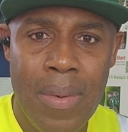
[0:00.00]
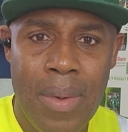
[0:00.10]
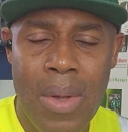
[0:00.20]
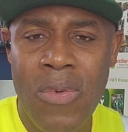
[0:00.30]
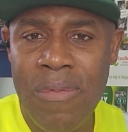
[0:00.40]

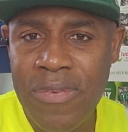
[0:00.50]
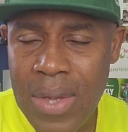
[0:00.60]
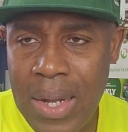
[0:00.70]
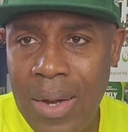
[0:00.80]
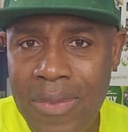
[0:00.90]
We've
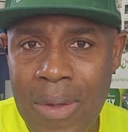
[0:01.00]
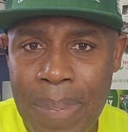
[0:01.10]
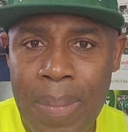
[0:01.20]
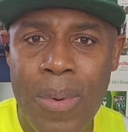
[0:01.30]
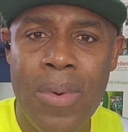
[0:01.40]
seen a lot of
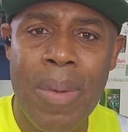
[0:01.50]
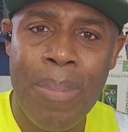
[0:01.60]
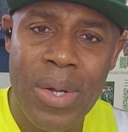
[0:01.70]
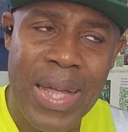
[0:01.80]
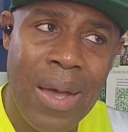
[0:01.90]
people
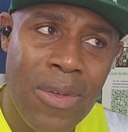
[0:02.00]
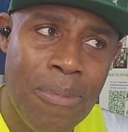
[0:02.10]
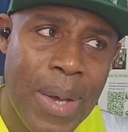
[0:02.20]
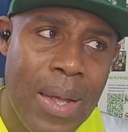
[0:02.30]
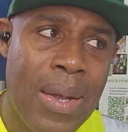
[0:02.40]
report their
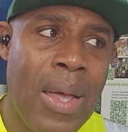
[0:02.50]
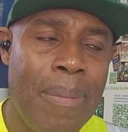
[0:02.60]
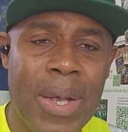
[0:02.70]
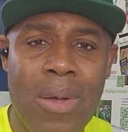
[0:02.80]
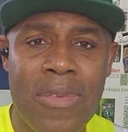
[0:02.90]
husband
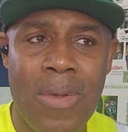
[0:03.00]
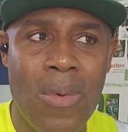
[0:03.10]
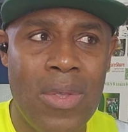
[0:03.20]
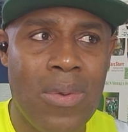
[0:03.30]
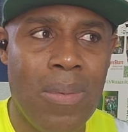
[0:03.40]
because they
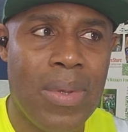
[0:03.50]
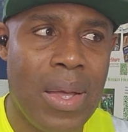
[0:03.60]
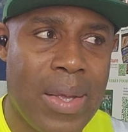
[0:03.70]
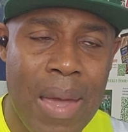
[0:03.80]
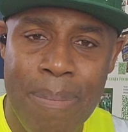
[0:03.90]
want to
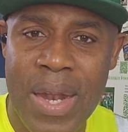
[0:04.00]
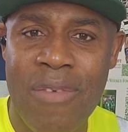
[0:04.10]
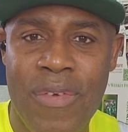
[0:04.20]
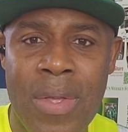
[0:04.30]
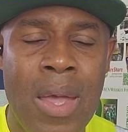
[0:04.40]
get
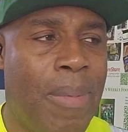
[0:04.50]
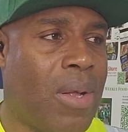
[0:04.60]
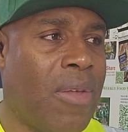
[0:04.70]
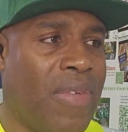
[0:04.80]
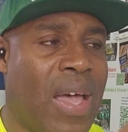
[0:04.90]
benefit,
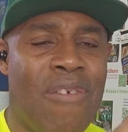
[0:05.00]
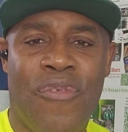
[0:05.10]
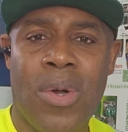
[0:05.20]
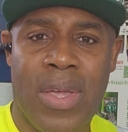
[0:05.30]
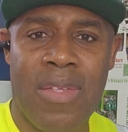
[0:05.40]
because they have
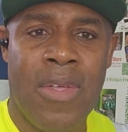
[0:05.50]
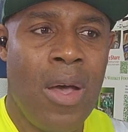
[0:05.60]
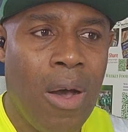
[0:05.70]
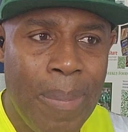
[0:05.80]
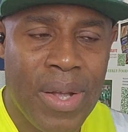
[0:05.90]
4 kids,
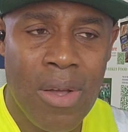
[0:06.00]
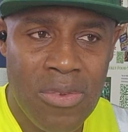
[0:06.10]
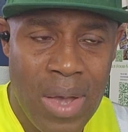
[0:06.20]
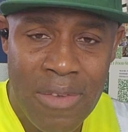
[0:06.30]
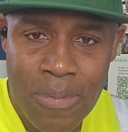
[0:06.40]
or
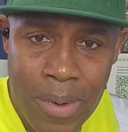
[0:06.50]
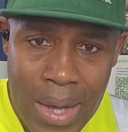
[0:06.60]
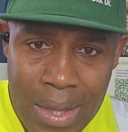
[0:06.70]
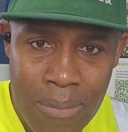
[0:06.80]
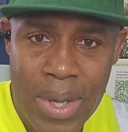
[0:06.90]
because you have small
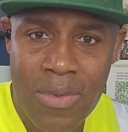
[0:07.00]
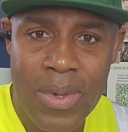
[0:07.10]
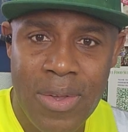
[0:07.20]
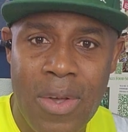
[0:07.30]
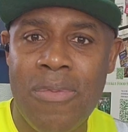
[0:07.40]
arguments
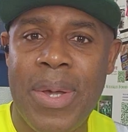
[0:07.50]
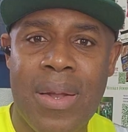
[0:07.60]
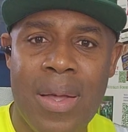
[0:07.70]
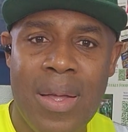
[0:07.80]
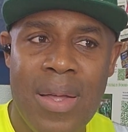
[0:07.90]
with your husband.
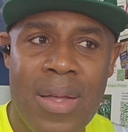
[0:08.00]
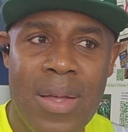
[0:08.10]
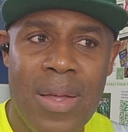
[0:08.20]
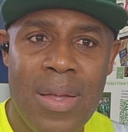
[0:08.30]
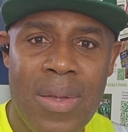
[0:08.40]

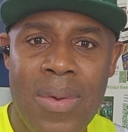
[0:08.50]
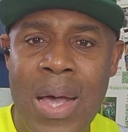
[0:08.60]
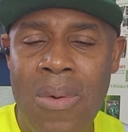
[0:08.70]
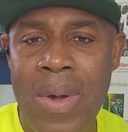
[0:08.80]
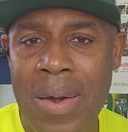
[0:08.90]
You
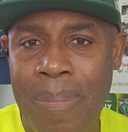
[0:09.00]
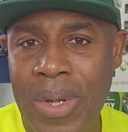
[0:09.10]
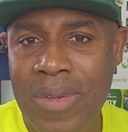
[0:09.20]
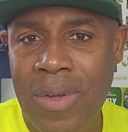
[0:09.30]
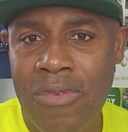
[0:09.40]
now go and
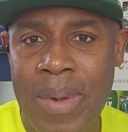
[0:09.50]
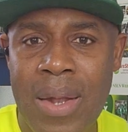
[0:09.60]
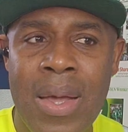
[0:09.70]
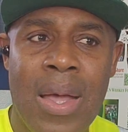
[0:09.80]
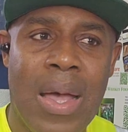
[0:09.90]
report your
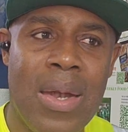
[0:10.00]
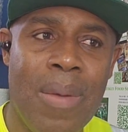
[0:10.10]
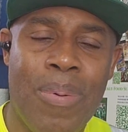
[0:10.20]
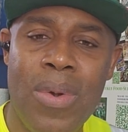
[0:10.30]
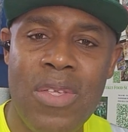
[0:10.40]
husband, and
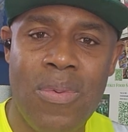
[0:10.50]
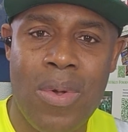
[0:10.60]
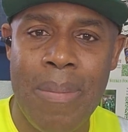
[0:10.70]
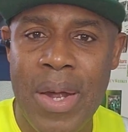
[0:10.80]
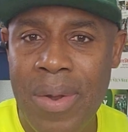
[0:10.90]
the police will
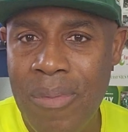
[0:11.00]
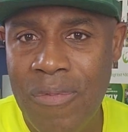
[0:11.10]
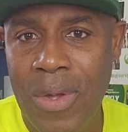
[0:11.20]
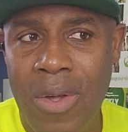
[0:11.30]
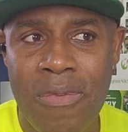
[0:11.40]
come and
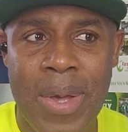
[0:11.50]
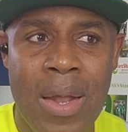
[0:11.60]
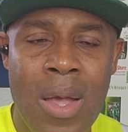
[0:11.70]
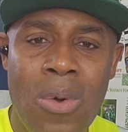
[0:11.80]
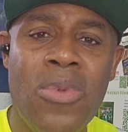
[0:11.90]
remove your
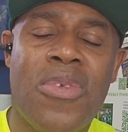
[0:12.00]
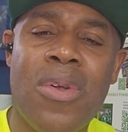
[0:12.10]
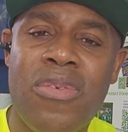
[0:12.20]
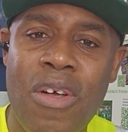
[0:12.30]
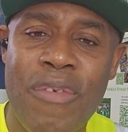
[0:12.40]
husband. Who's
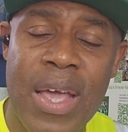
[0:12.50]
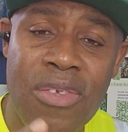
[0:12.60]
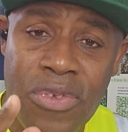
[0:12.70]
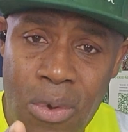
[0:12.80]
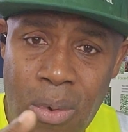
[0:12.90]
going to suffer?
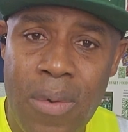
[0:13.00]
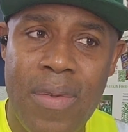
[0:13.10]
Is you.